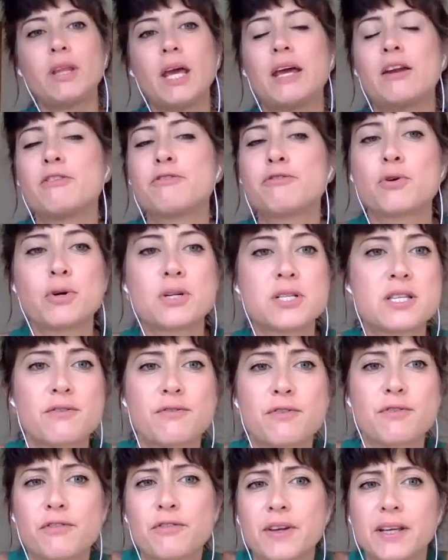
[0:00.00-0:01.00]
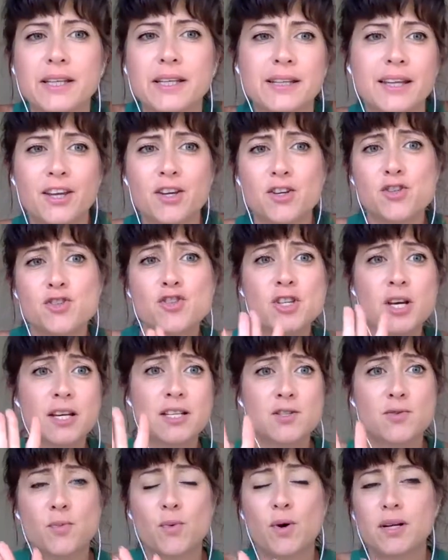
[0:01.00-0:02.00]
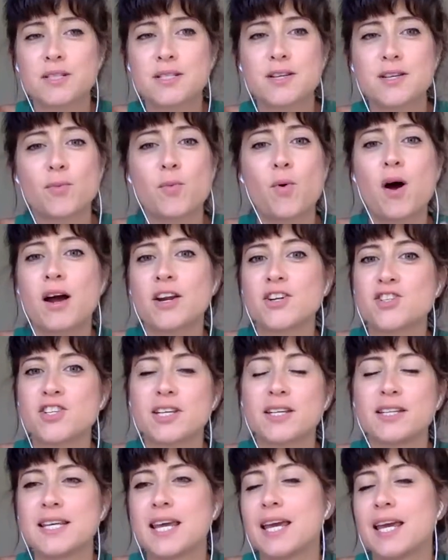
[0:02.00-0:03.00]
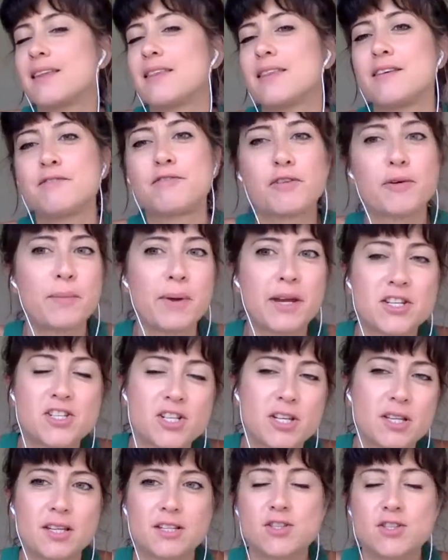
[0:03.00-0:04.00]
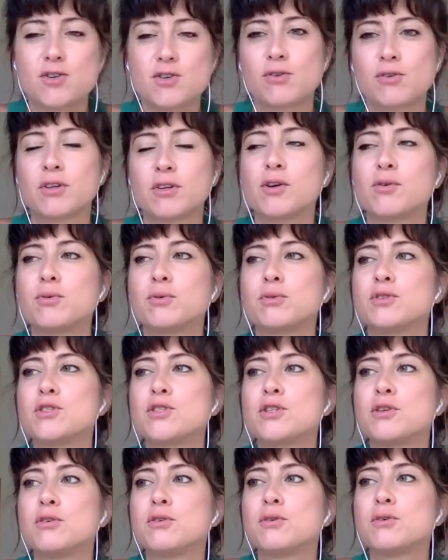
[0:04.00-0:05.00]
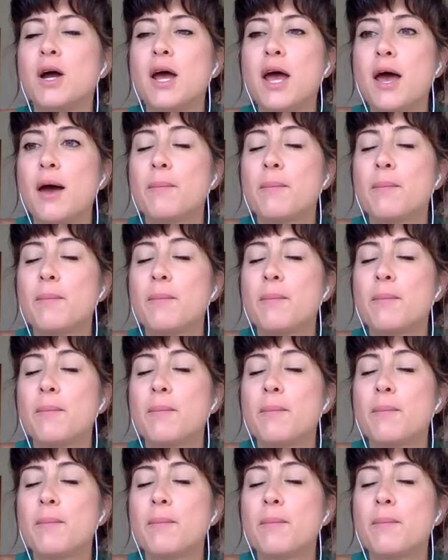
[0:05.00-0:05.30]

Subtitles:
and of course, if you're feeling like you just want to watch and take in the information, that's totally cool too.